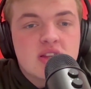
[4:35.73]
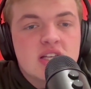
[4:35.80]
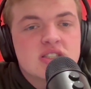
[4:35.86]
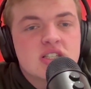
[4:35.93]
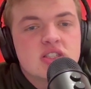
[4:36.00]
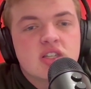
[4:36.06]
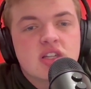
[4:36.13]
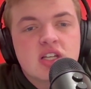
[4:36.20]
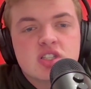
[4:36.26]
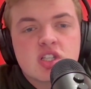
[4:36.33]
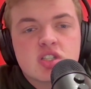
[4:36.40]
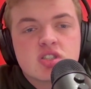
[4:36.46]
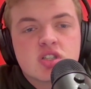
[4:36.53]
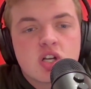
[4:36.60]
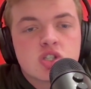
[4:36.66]
This
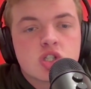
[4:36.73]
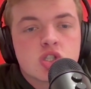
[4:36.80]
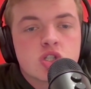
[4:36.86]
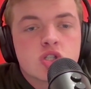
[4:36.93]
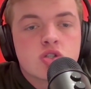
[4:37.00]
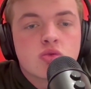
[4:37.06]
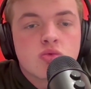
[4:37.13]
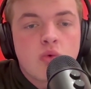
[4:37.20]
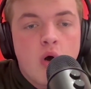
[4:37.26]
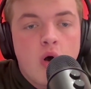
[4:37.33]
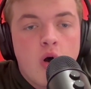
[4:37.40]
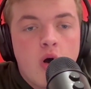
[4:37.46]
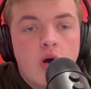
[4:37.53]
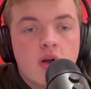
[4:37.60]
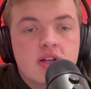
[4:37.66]
is such a
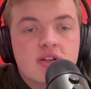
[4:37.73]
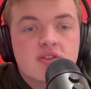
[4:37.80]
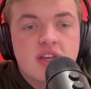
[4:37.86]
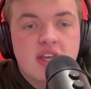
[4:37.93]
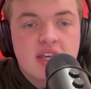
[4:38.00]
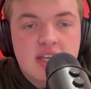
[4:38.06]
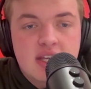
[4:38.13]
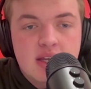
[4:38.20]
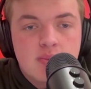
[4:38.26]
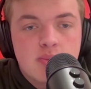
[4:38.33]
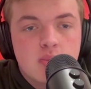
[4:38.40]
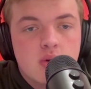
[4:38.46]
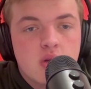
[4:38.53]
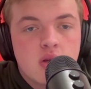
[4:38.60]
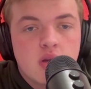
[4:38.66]
strong team.